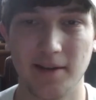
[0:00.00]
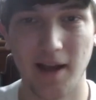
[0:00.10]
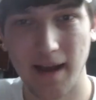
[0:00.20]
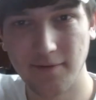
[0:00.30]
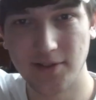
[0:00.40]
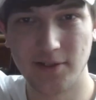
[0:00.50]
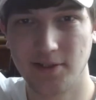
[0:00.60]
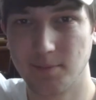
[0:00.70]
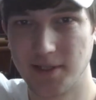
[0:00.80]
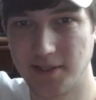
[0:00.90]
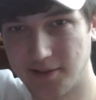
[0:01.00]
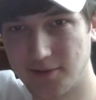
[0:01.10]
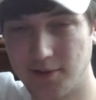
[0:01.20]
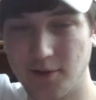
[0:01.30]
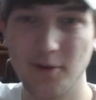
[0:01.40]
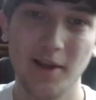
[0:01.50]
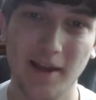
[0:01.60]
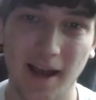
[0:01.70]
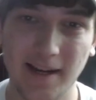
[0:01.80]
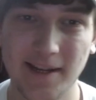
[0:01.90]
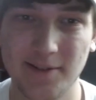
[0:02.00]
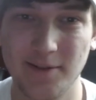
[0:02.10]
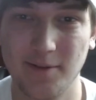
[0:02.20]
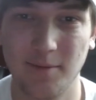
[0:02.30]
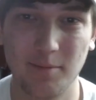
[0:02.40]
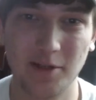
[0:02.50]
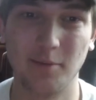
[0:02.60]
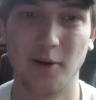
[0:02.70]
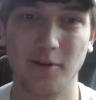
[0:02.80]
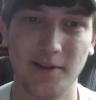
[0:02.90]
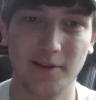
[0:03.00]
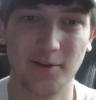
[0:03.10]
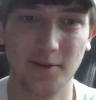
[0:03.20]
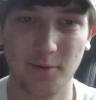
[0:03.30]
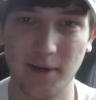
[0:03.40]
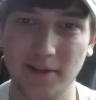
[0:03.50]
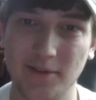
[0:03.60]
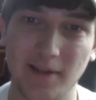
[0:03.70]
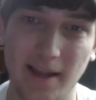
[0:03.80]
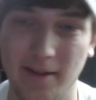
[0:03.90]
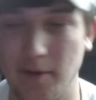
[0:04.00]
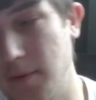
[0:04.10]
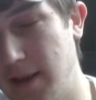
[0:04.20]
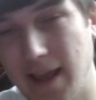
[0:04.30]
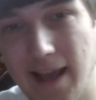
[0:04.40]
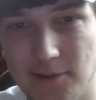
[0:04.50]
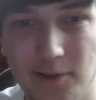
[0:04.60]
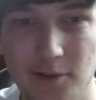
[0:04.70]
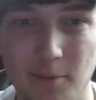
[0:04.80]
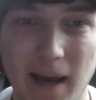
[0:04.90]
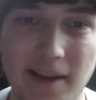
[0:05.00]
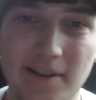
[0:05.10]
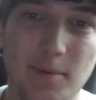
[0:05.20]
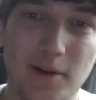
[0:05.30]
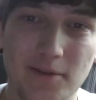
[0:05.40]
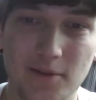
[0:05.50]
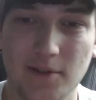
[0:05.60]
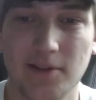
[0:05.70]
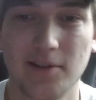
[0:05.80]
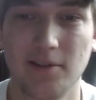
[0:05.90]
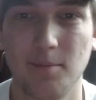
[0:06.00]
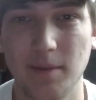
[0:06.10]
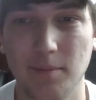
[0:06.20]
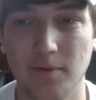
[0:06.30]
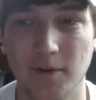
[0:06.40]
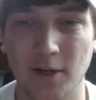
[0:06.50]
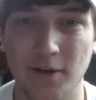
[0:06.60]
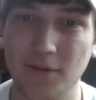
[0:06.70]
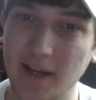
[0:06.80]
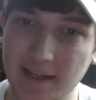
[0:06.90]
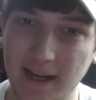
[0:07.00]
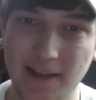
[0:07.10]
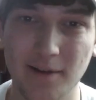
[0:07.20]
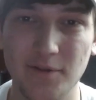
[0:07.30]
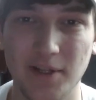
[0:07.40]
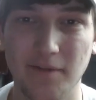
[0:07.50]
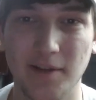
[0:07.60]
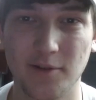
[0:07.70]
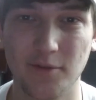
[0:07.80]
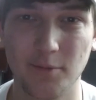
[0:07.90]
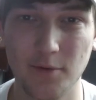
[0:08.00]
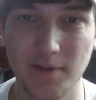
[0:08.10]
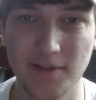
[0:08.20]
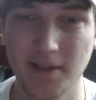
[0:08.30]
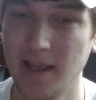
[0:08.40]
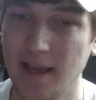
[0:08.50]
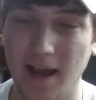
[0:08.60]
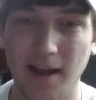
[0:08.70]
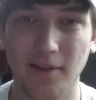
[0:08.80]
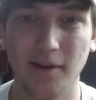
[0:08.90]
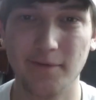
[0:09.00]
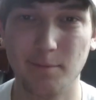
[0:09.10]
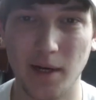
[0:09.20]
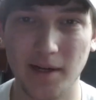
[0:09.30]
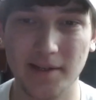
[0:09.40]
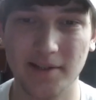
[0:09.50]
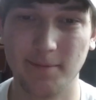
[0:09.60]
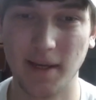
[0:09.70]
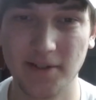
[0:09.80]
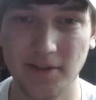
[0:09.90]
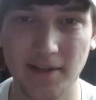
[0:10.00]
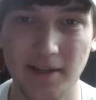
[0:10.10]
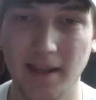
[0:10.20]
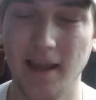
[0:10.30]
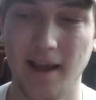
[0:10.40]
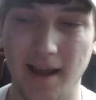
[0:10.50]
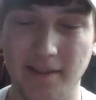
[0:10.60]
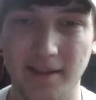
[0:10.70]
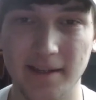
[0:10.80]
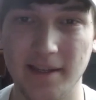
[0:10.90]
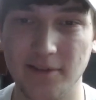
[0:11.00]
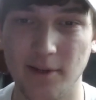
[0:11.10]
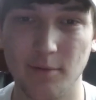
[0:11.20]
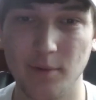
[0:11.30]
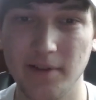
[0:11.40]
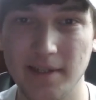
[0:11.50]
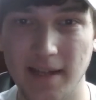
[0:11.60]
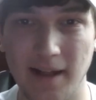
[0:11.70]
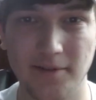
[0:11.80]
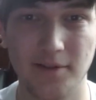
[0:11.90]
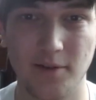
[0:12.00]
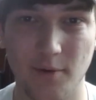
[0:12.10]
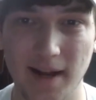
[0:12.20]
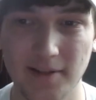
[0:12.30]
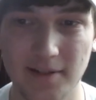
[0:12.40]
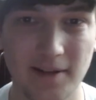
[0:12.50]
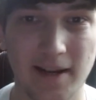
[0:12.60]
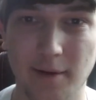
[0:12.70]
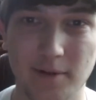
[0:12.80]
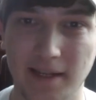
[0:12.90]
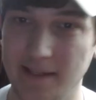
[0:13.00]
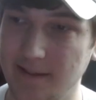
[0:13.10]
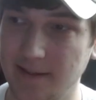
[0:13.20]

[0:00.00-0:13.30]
obviously just because, I got to be a part of it in a little way, so that has a little bias, but also just because of the people involved. Like, I love Jeff Nichols' movies. I love Mud especially. I think he's a really talented director, and I will get into